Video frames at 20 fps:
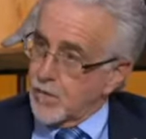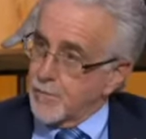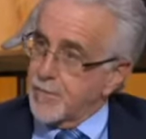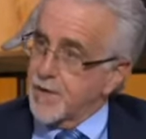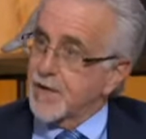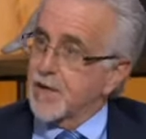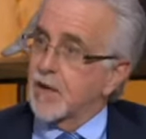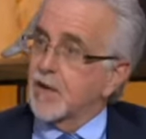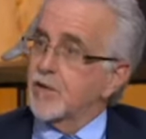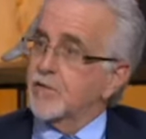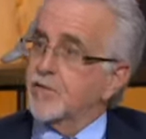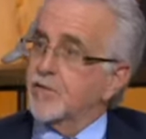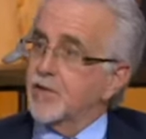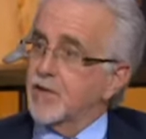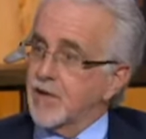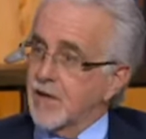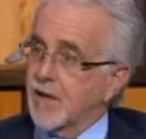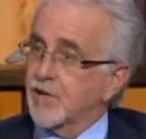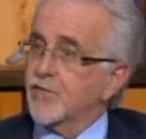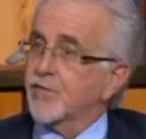Because,
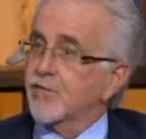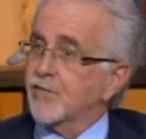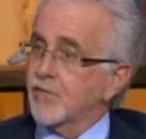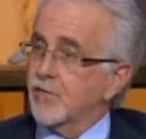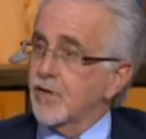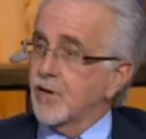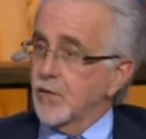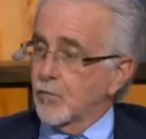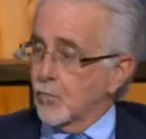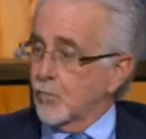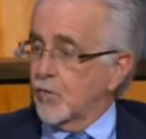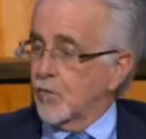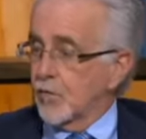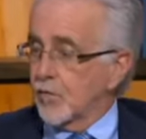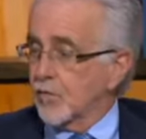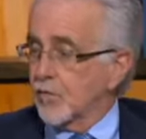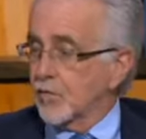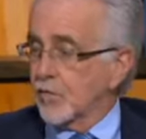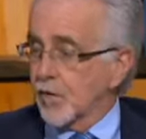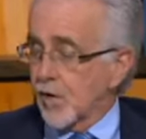yes, it
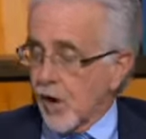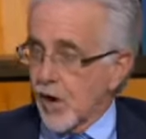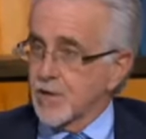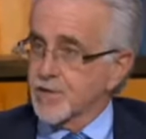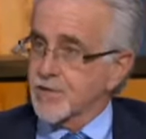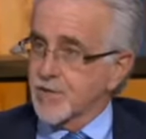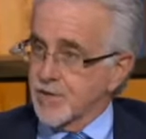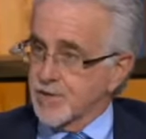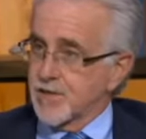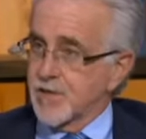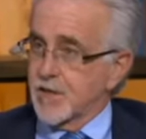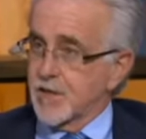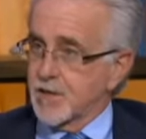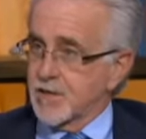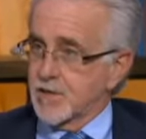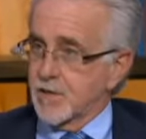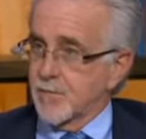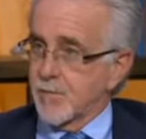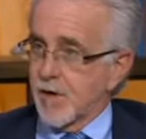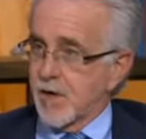will cost the city
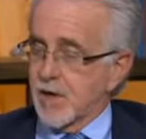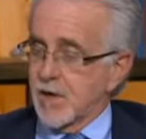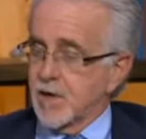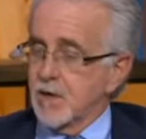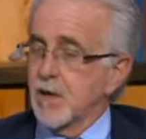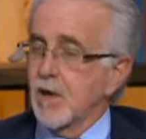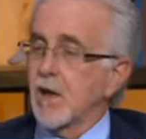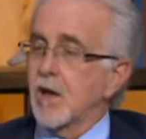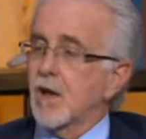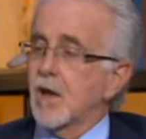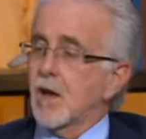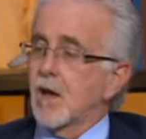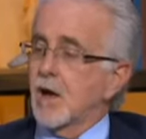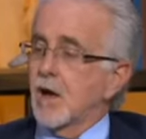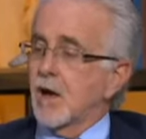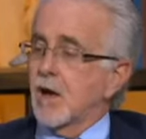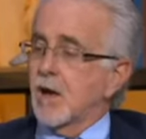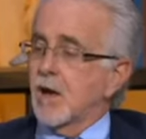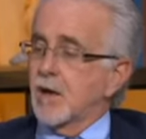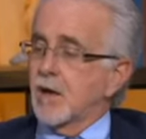some money,
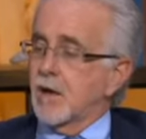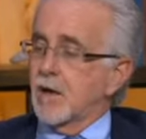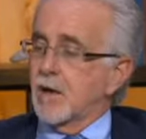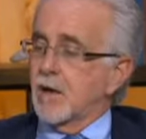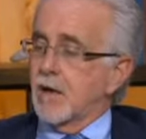uh,